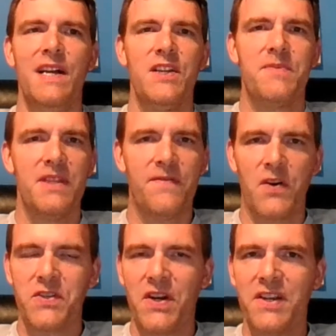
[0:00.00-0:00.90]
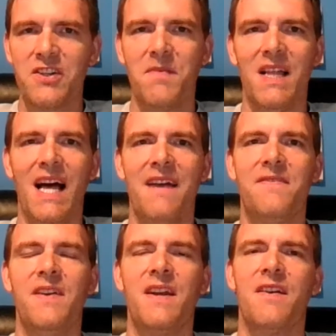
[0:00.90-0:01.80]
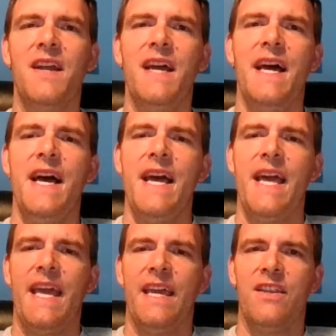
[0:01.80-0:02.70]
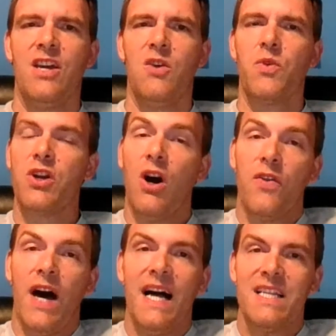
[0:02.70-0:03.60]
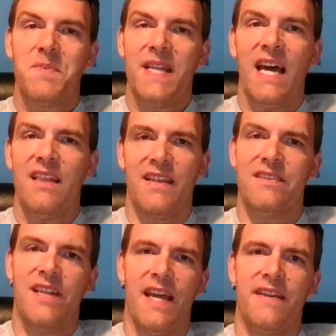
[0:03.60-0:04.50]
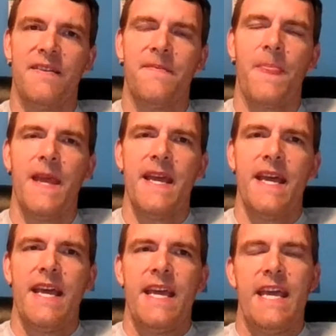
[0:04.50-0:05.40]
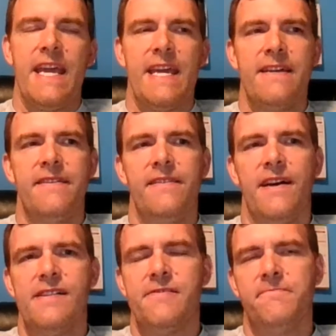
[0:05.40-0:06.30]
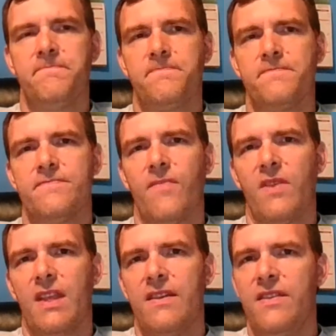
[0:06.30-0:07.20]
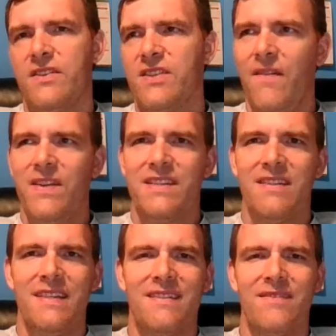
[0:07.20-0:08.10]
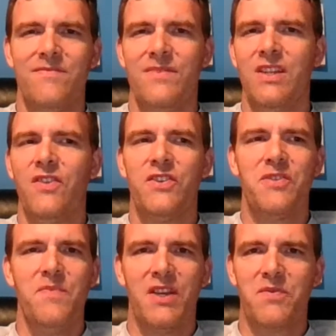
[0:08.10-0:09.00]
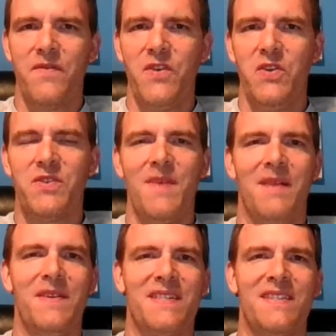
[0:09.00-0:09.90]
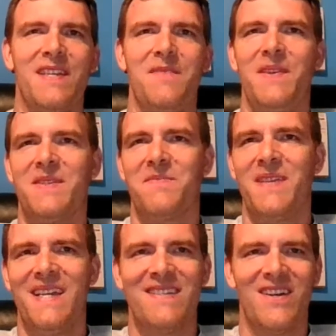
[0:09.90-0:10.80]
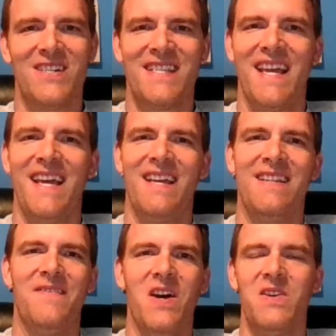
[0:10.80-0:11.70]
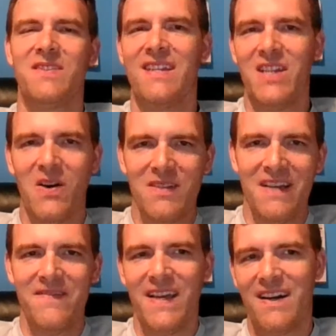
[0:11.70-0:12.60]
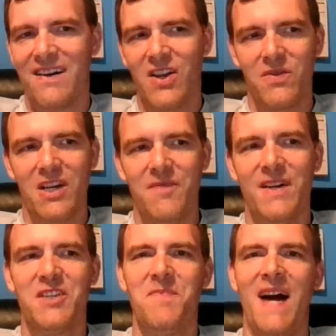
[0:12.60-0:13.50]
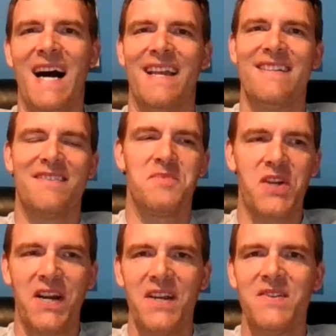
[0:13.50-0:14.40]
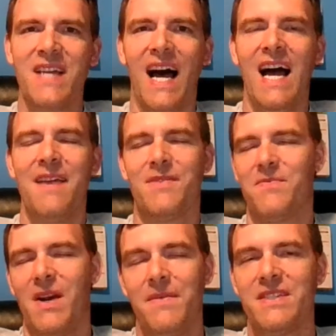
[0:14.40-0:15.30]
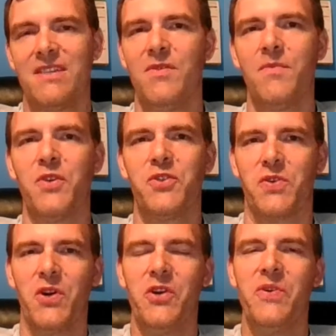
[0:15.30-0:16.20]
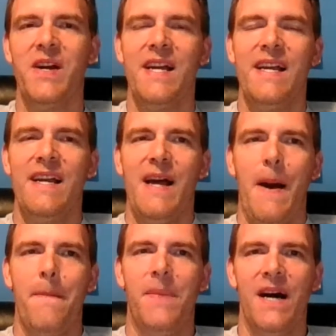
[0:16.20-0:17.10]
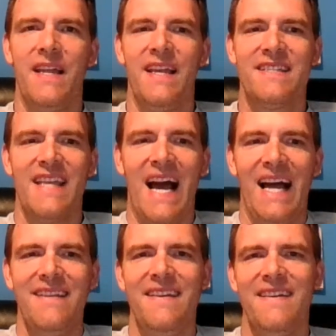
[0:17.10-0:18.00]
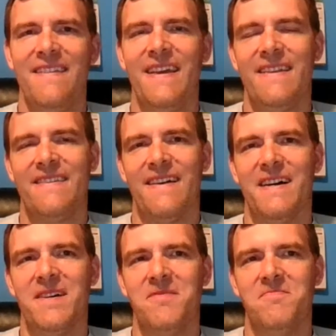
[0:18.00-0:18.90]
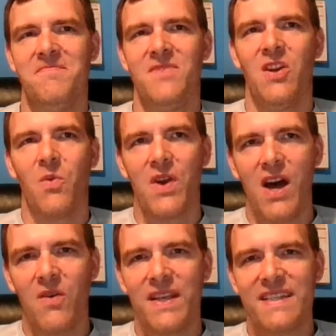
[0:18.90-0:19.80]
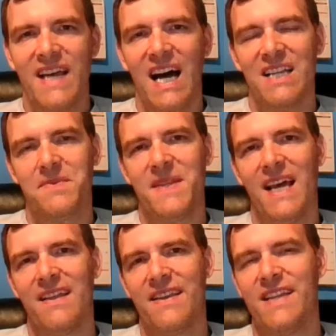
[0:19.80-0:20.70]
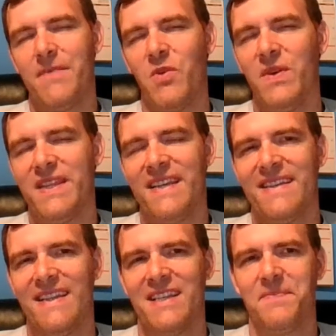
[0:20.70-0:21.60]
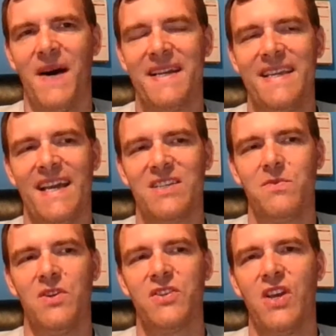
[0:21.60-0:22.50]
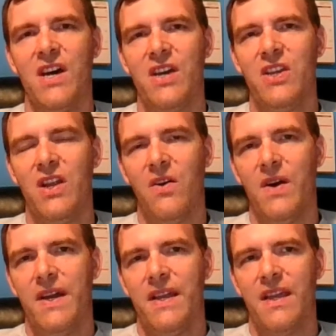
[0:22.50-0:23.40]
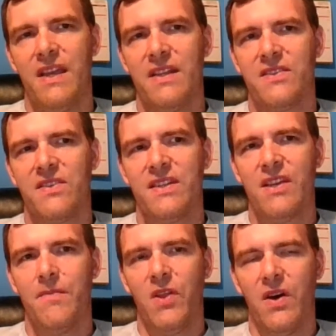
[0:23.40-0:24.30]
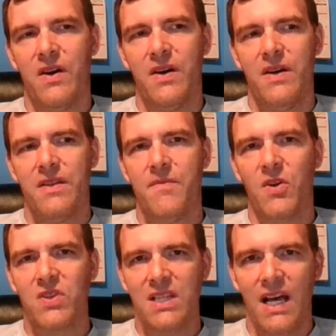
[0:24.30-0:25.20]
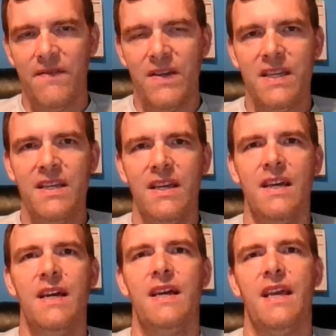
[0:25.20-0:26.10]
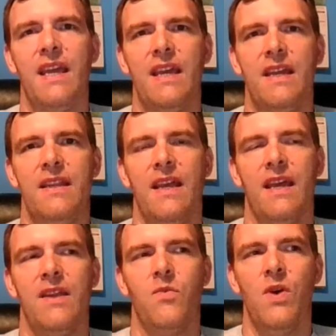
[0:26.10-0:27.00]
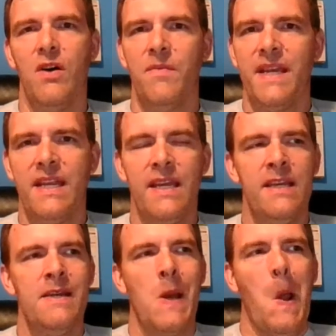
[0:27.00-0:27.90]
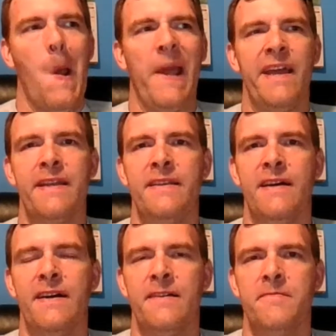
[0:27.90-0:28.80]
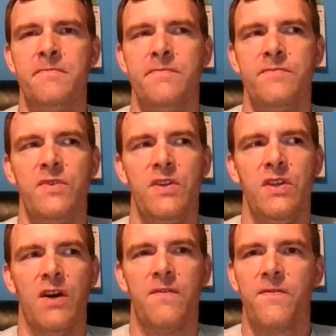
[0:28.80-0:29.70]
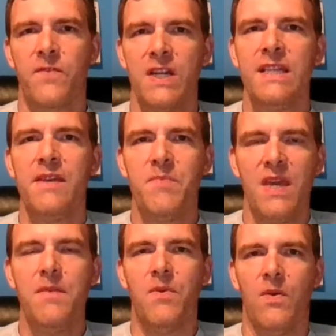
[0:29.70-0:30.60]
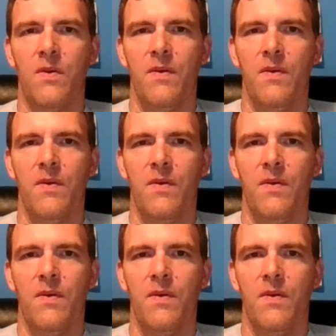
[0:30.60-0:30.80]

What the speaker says: spent the first 30 years of my life there, and we're called the hospitality state. And there's obviously there's some mixed reviews about Mississippi, some things that are said of those that don't live there, don't know much about it, some stereotypes, and probably some of them are true. But it's the idea that, we're known as the hospitality state. But what they said in this podcast was, it's some of the most loving and well-meaning and, friendly people.